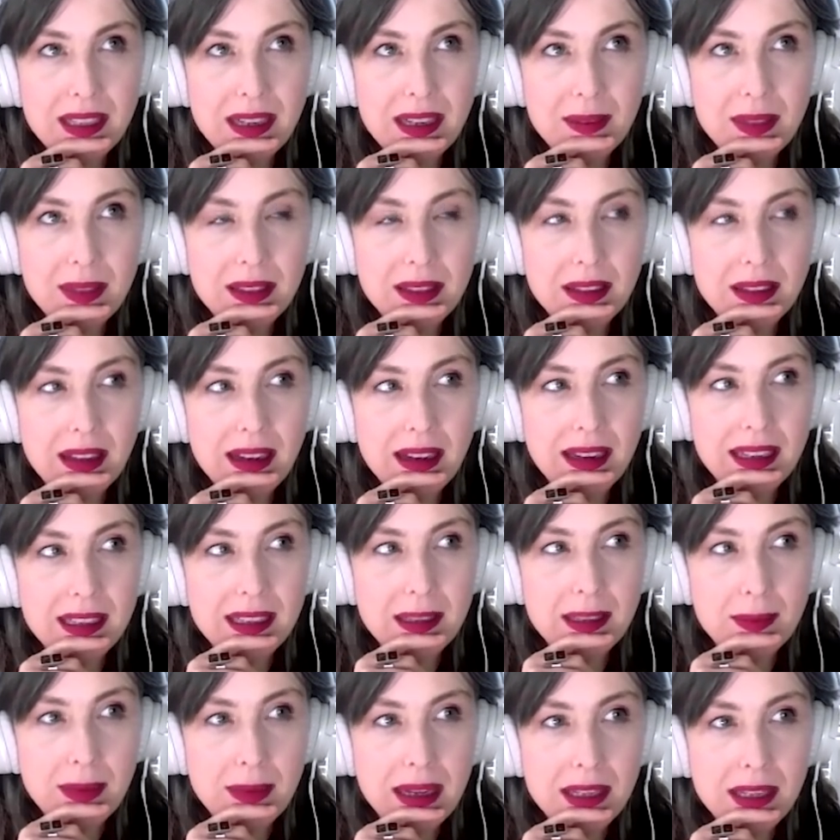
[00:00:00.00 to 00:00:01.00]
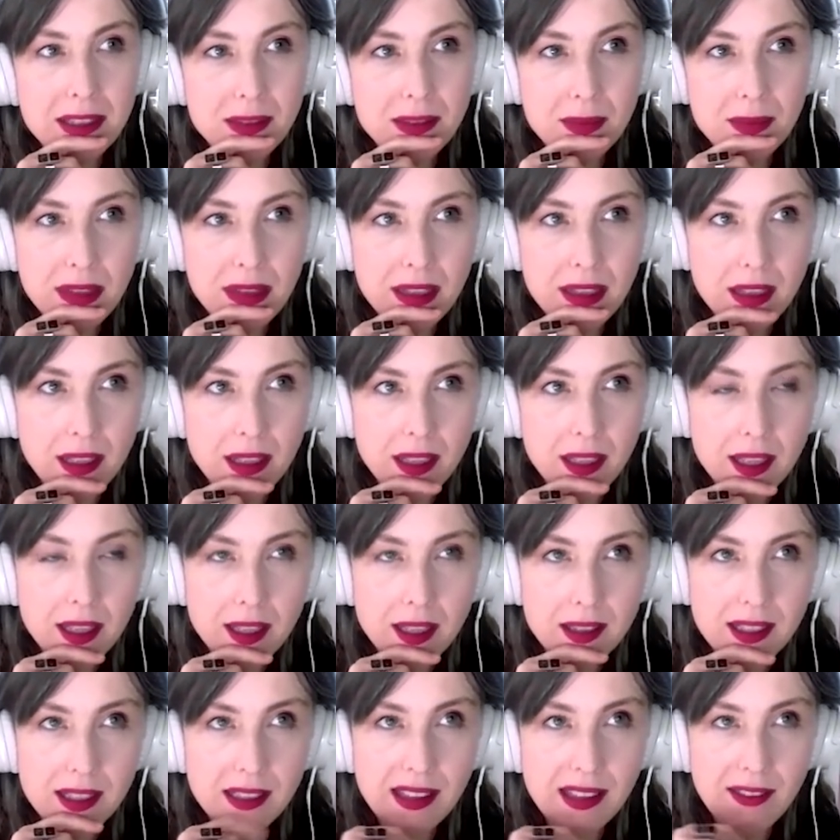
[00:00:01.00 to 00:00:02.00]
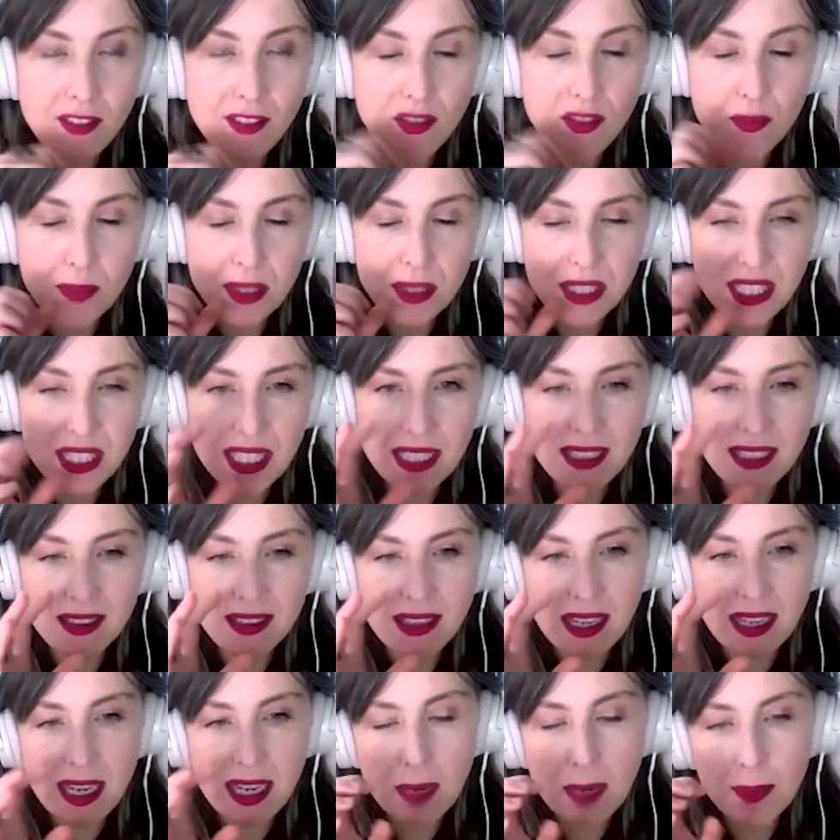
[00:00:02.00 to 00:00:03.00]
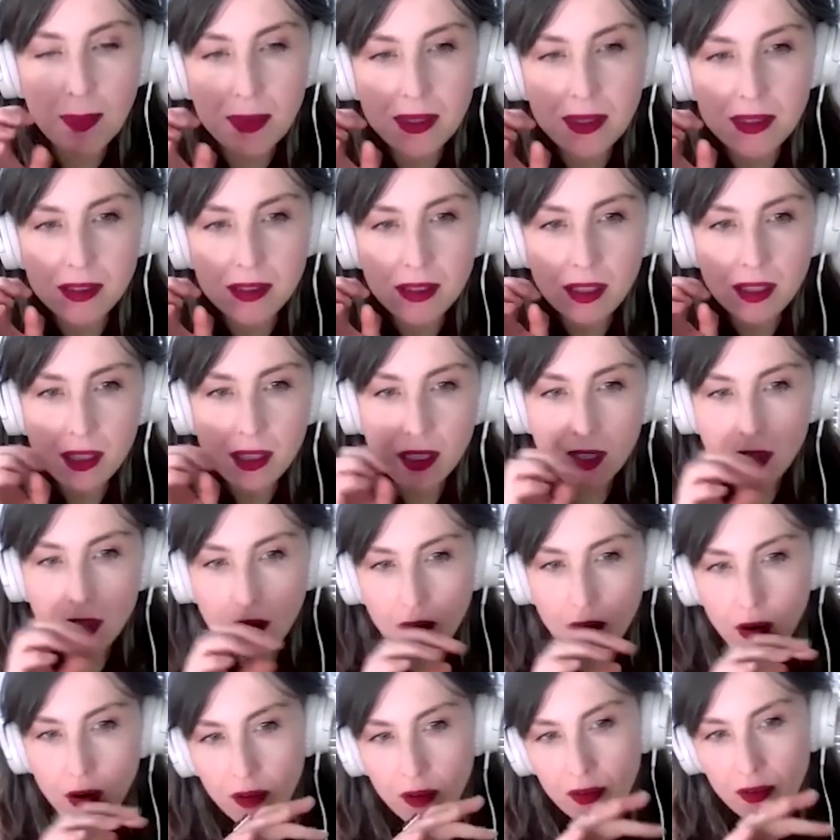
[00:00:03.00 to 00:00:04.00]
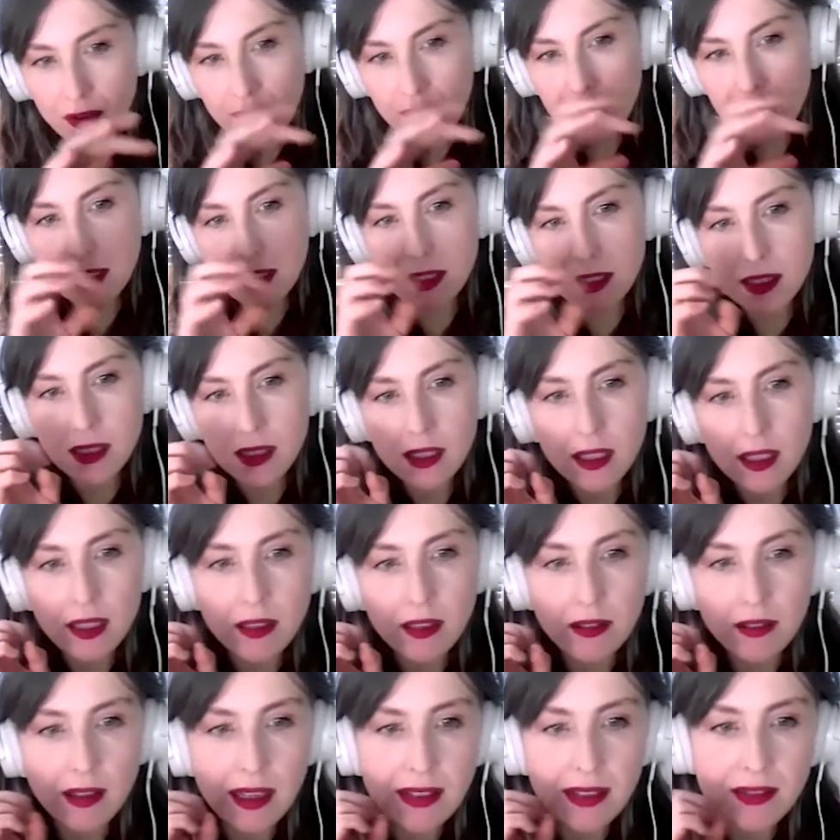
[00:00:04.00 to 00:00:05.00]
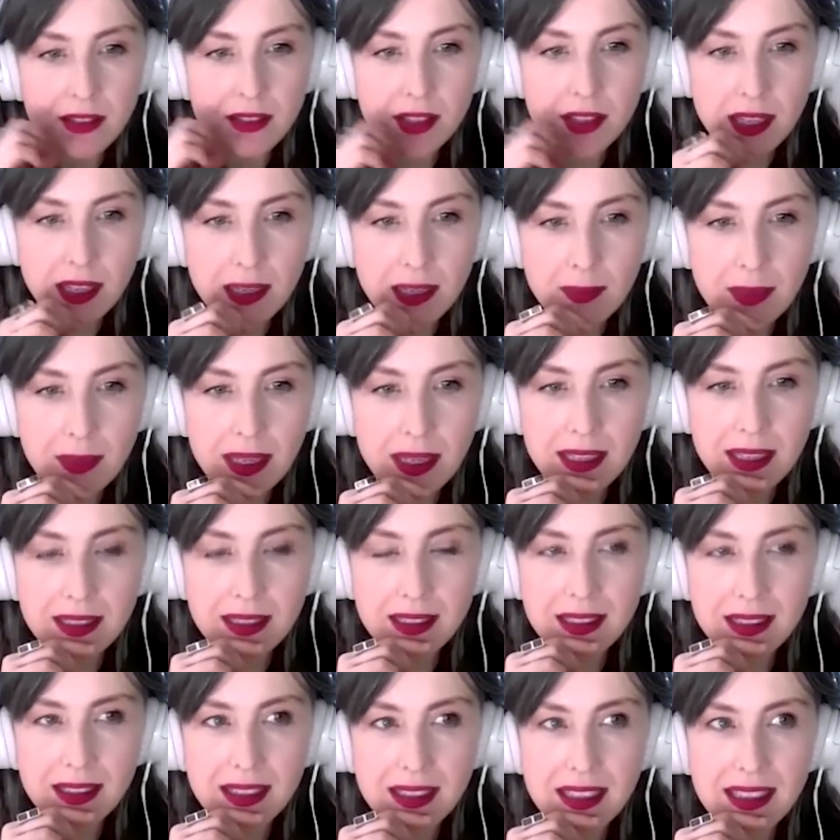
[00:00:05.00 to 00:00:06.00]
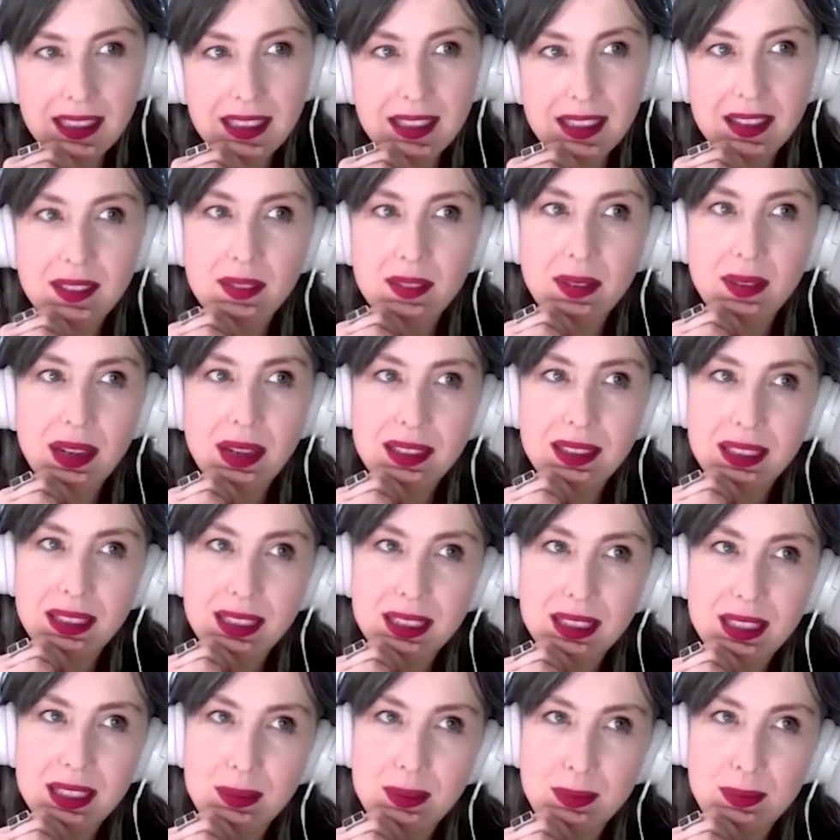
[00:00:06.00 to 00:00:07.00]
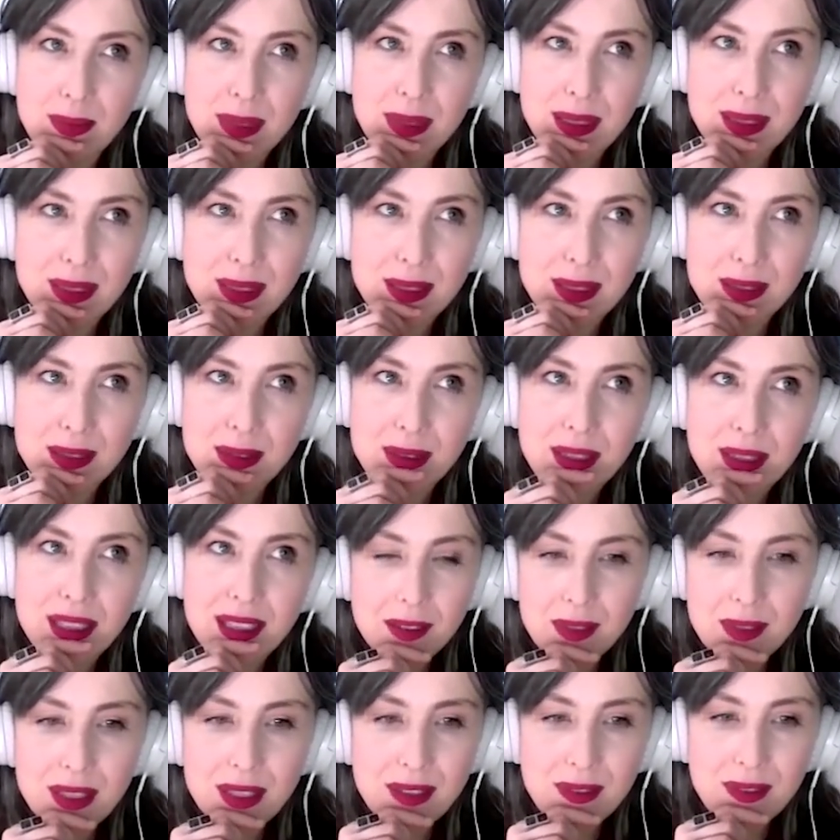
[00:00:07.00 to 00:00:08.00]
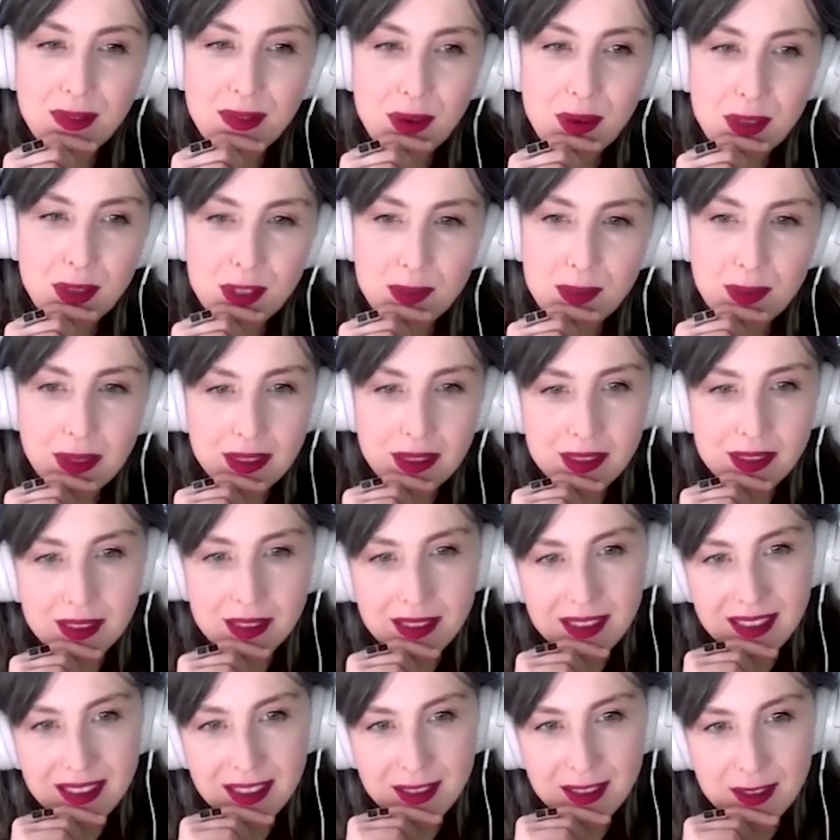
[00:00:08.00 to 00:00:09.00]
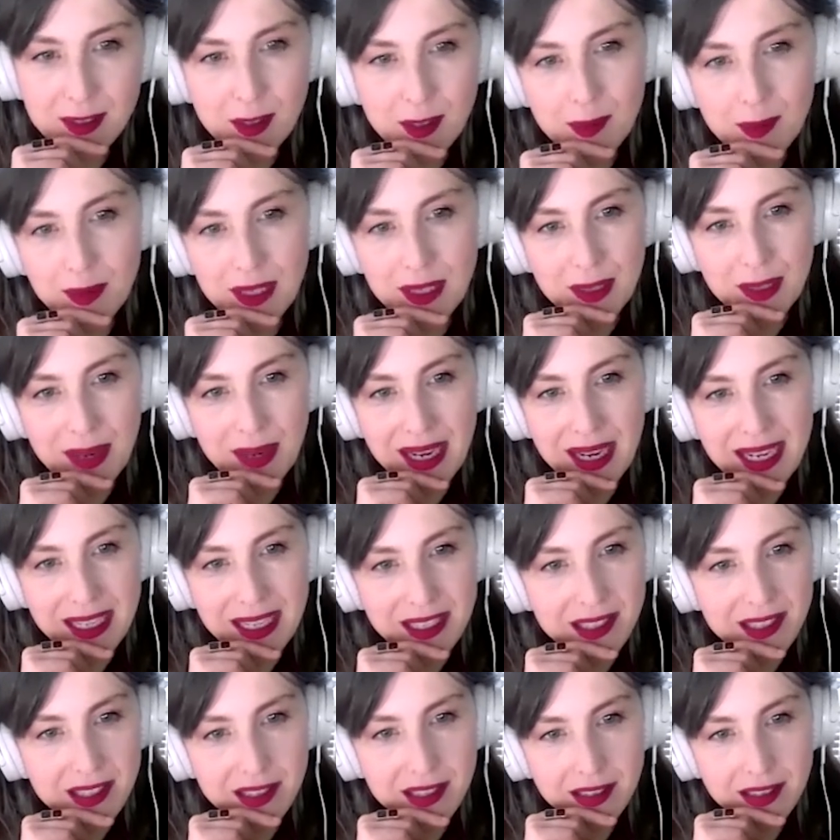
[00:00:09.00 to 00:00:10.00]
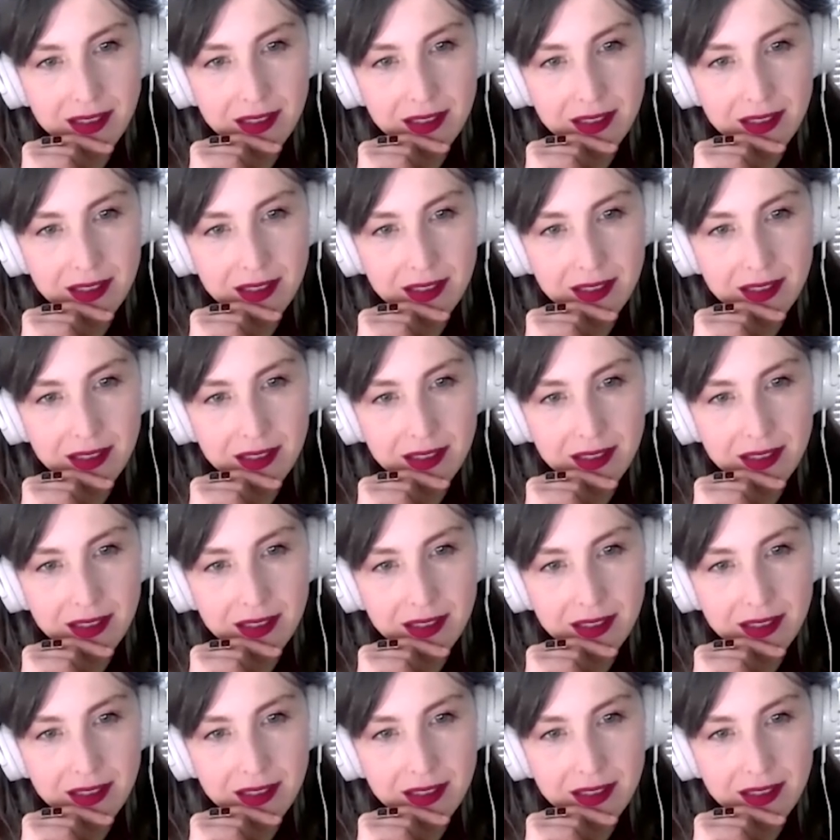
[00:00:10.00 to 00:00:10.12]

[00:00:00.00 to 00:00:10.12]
I mean, I can imagine the level of patina that happens over its lifetime, and then the fact that it can be this reinforcement in so many ways.